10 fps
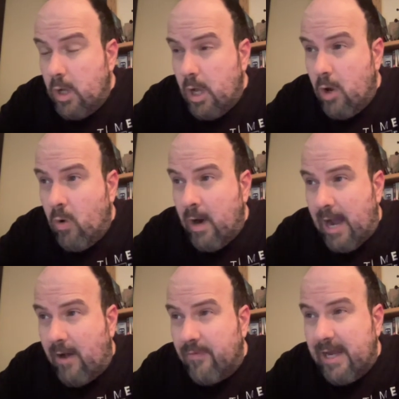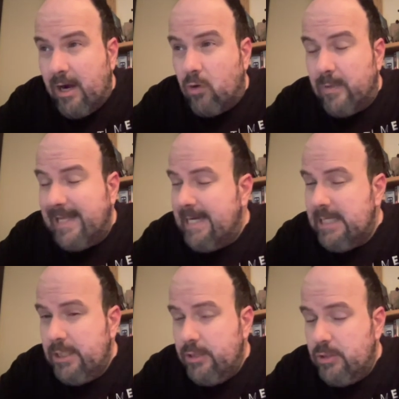or how they are
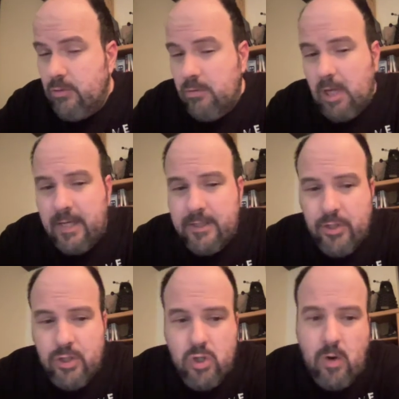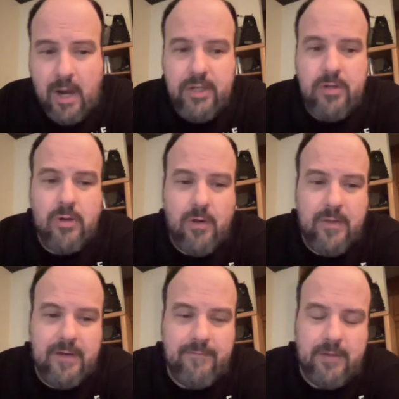related to Doctor Who. I do know
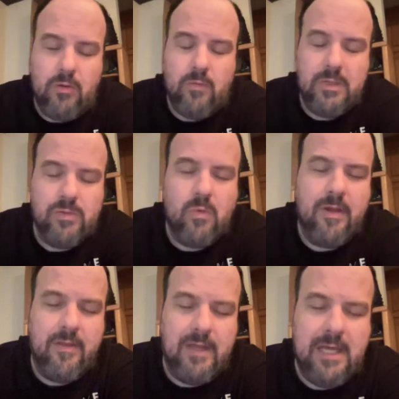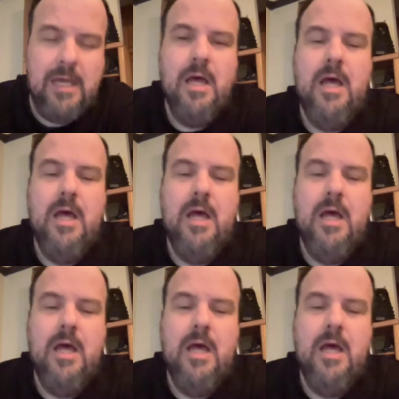that Phil was one of the